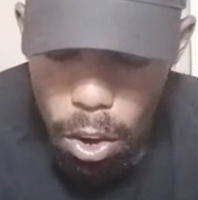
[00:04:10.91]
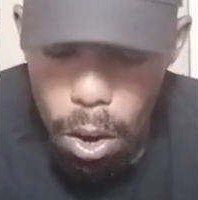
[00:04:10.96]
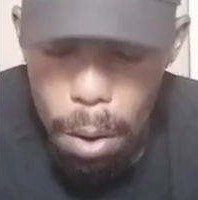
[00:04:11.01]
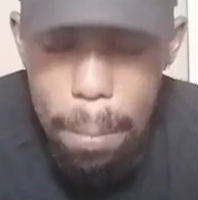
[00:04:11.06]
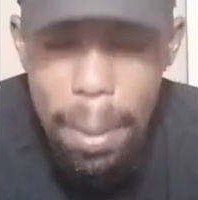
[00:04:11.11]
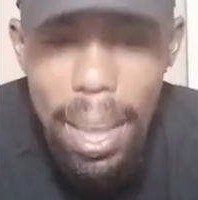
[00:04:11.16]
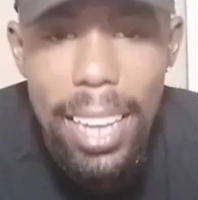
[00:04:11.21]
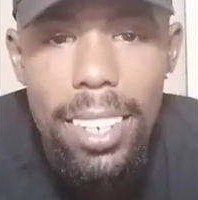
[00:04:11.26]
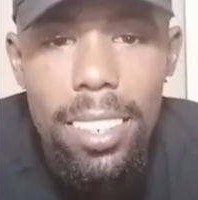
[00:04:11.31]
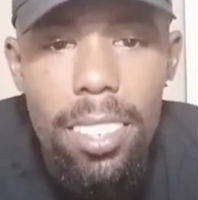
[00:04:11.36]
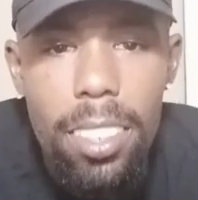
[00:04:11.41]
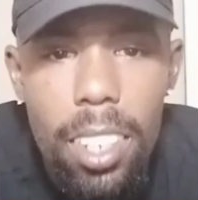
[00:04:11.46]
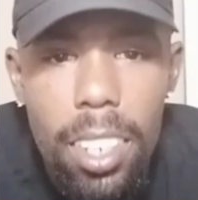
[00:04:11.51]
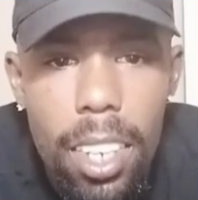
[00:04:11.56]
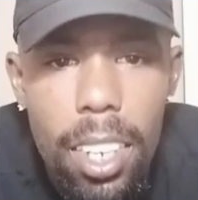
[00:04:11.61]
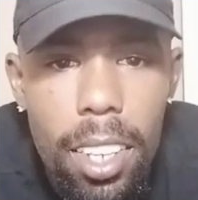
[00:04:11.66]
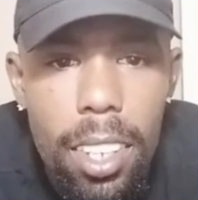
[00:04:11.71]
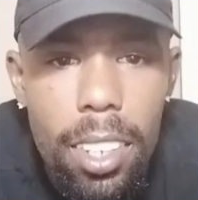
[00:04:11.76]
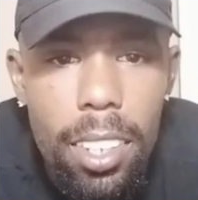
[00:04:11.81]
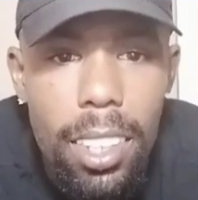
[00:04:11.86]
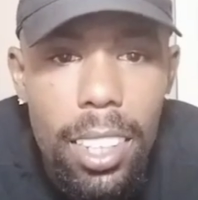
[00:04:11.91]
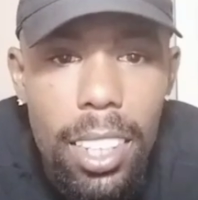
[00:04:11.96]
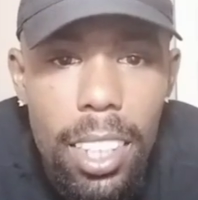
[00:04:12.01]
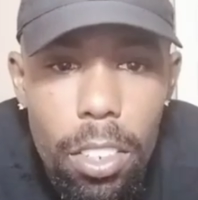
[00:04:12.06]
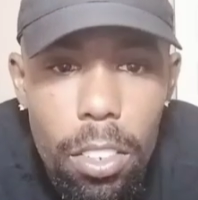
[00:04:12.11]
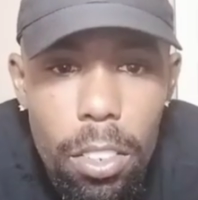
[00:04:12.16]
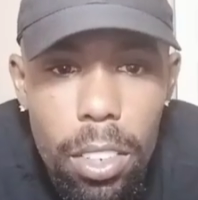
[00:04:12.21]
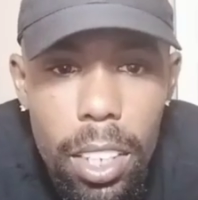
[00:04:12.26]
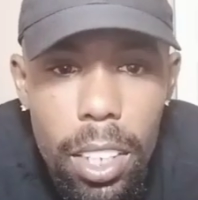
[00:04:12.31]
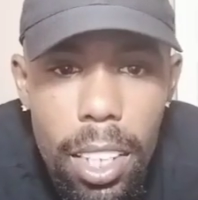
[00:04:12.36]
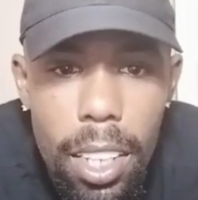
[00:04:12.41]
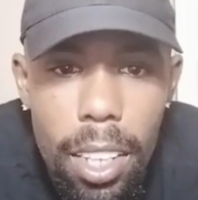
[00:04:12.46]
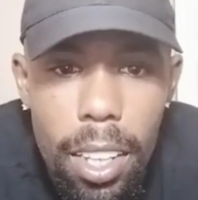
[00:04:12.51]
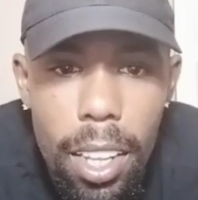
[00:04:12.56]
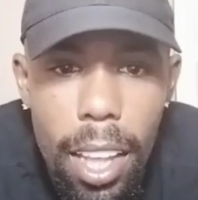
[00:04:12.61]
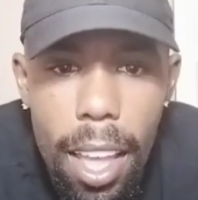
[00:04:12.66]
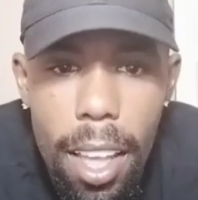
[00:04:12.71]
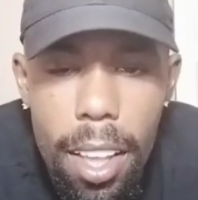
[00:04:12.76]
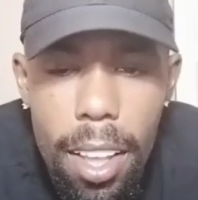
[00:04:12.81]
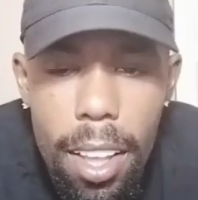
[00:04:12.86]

oh man, it's gonna literally